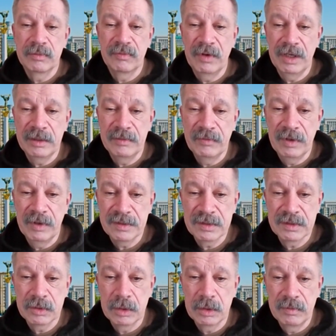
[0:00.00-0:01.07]

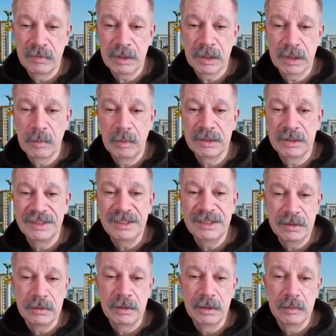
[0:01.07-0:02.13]
fast, very quick
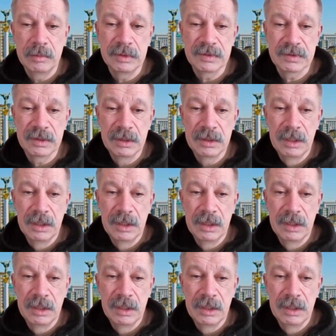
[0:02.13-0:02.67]
deal with